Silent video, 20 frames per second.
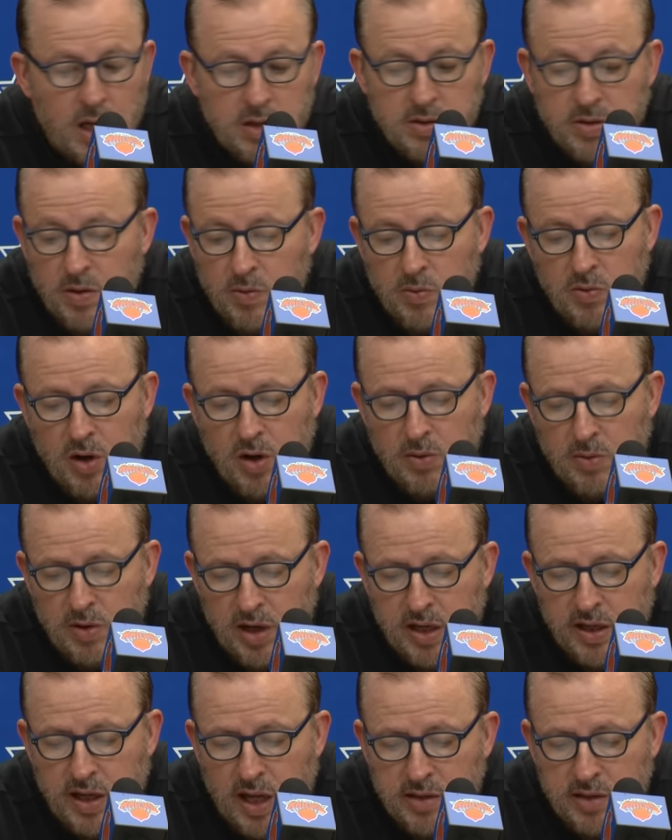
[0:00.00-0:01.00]
No,
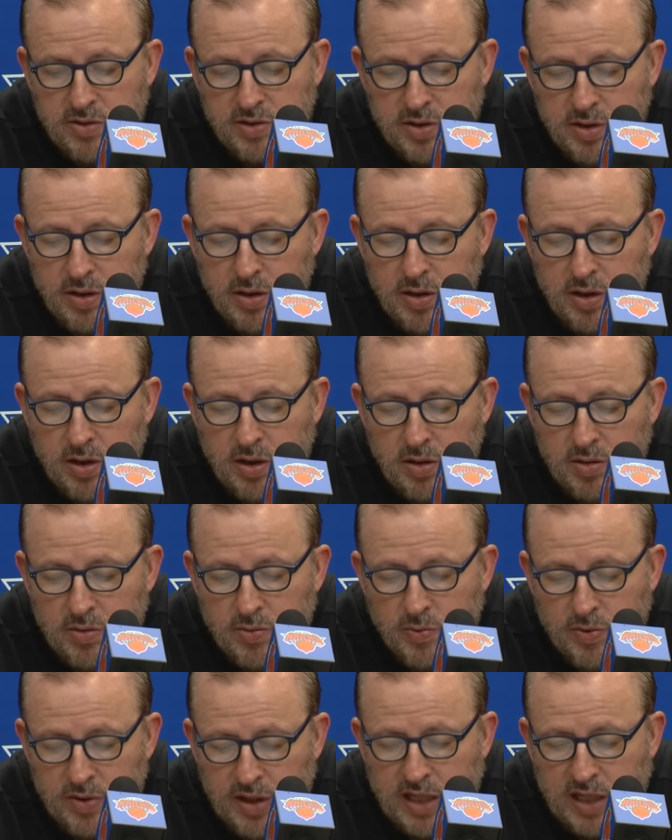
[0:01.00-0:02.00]
and that's, you
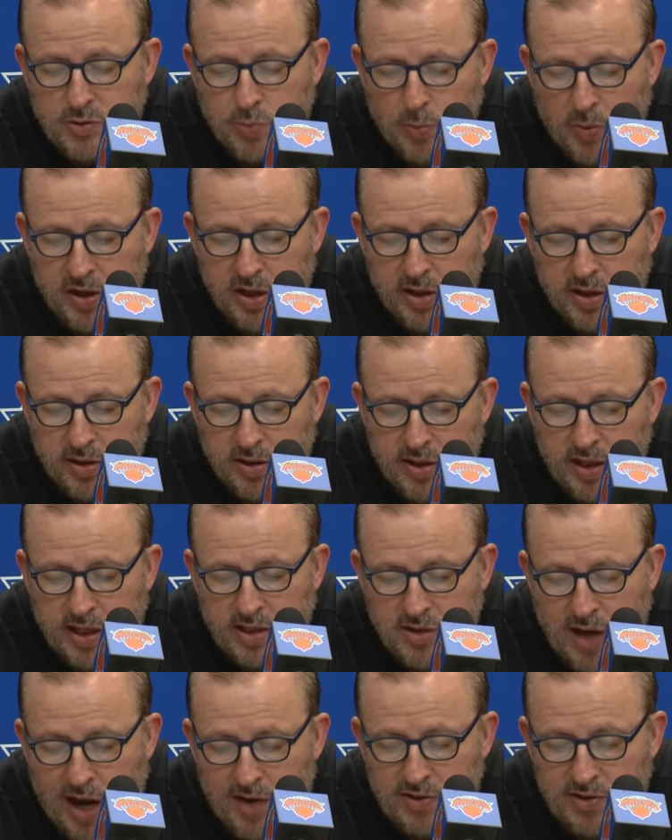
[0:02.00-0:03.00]
know, that's one of the
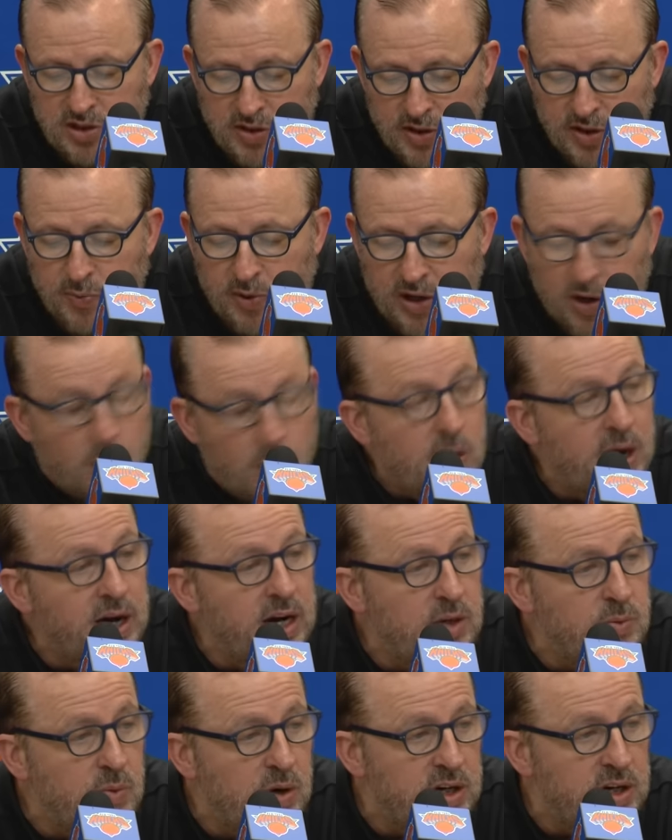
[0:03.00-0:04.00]
things. Obviously, we don't want
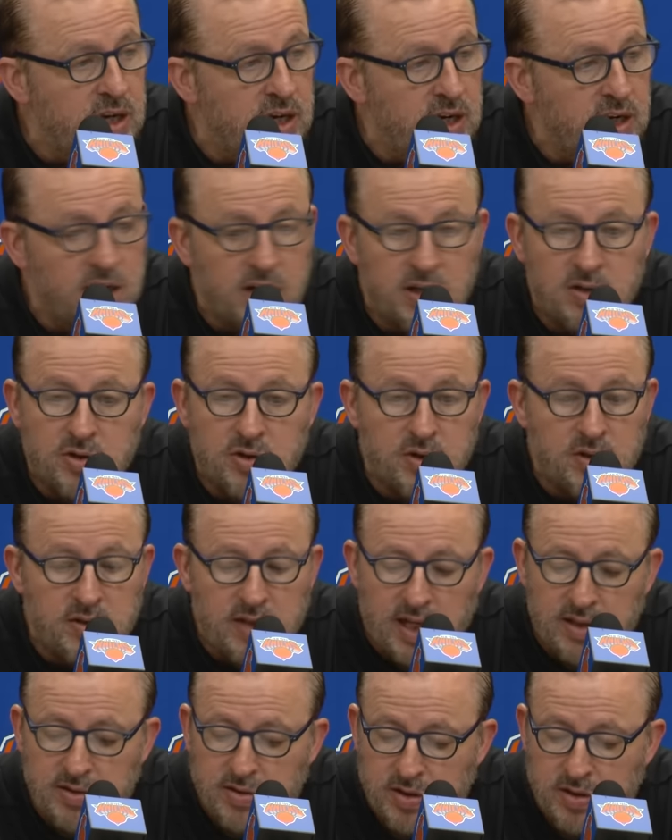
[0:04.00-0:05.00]
anyone getting injured.
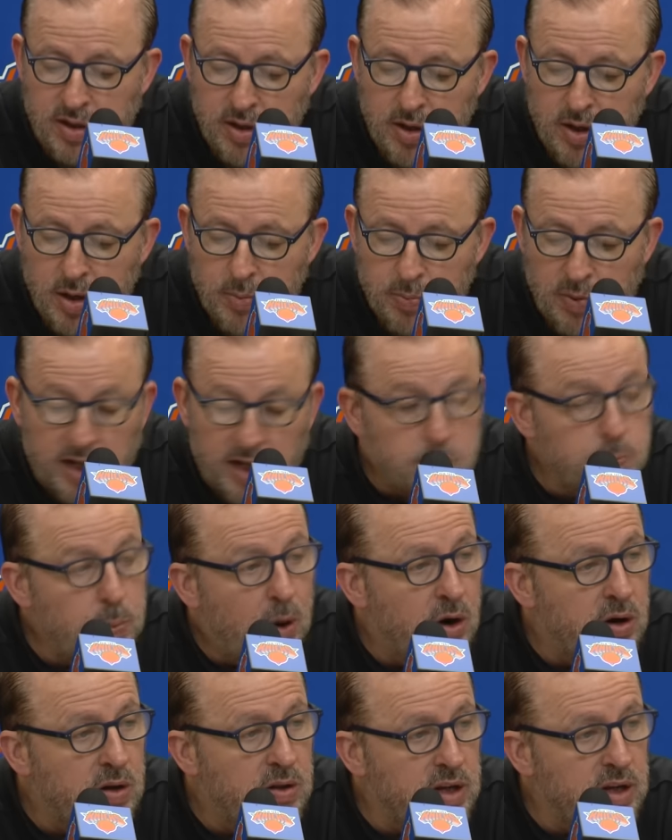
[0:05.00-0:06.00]
But it's
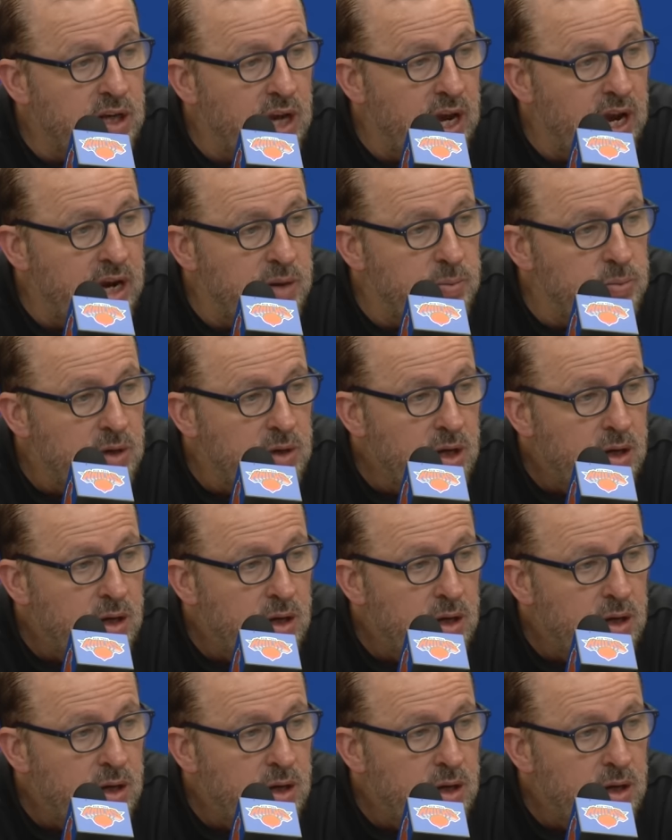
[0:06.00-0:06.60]
part of the game.